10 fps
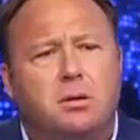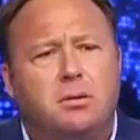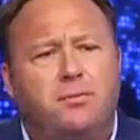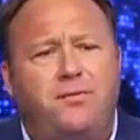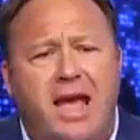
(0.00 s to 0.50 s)

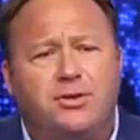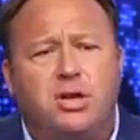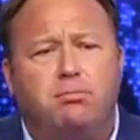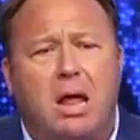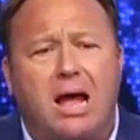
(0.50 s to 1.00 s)
Feds to
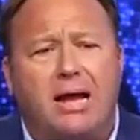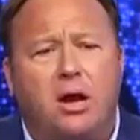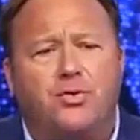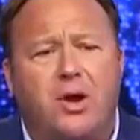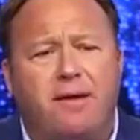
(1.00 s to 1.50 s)
block air
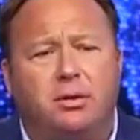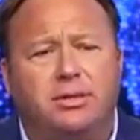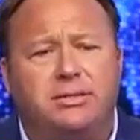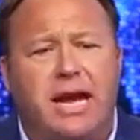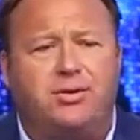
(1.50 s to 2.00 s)
travel to
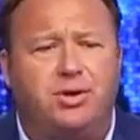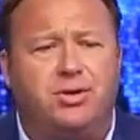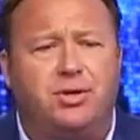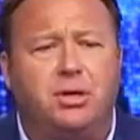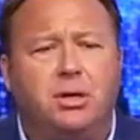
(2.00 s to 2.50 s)

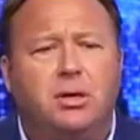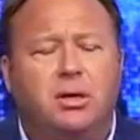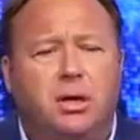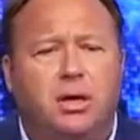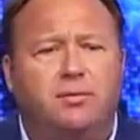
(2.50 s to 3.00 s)
Texas
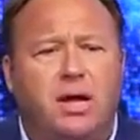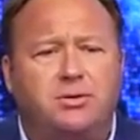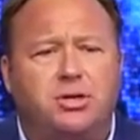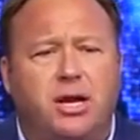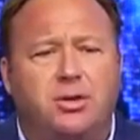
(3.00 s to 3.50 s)
if
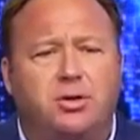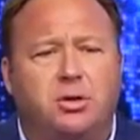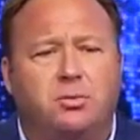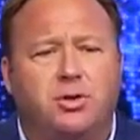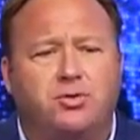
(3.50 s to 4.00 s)

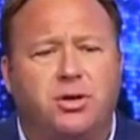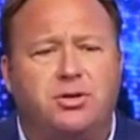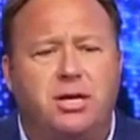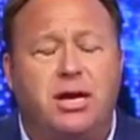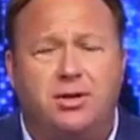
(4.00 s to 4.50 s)
legislature restricts
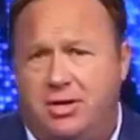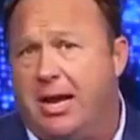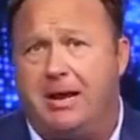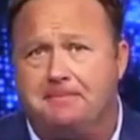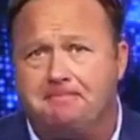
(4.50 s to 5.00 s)

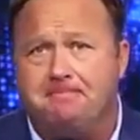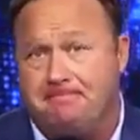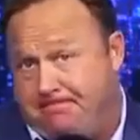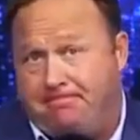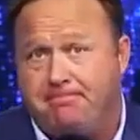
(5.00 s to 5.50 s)
TSA.
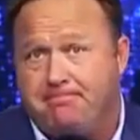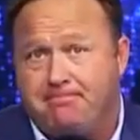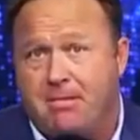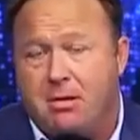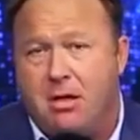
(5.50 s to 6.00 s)

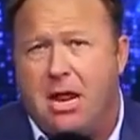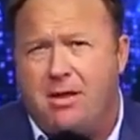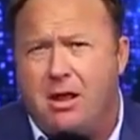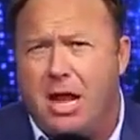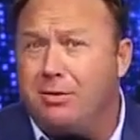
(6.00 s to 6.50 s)

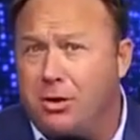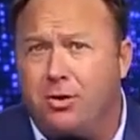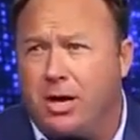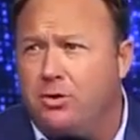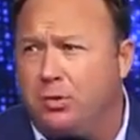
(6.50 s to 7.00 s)
And you'll
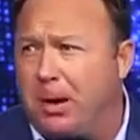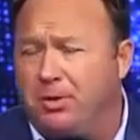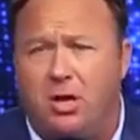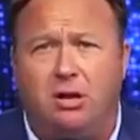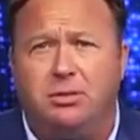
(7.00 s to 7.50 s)
get
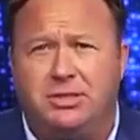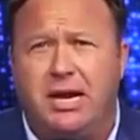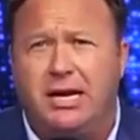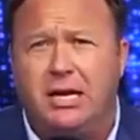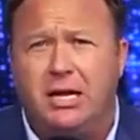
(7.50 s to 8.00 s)
newspapers all over the
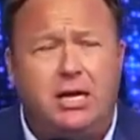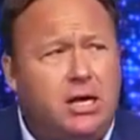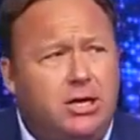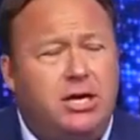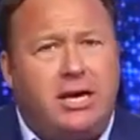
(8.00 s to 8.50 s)
state.
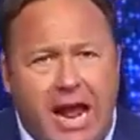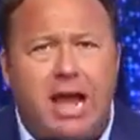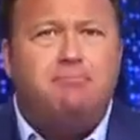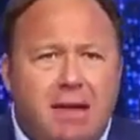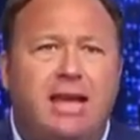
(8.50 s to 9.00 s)
You
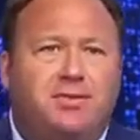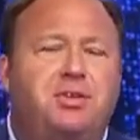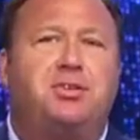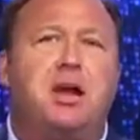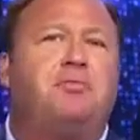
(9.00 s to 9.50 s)
can't make this
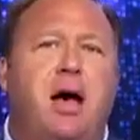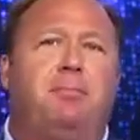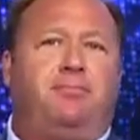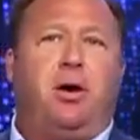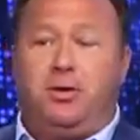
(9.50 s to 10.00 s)
stuff
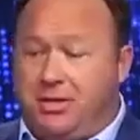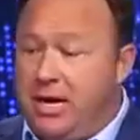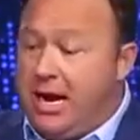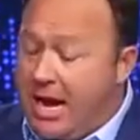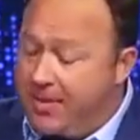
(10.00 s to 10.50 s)
up, folks.
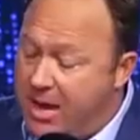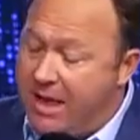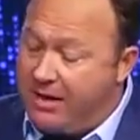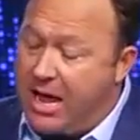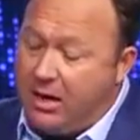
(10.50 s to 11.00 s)
And then
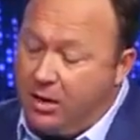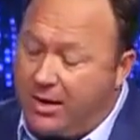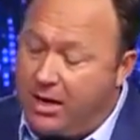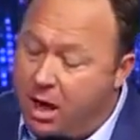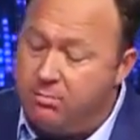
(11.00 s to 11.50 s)
I've got
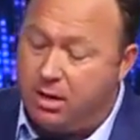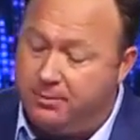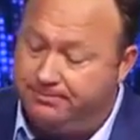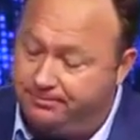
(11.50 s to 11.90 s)
Louis Gohmert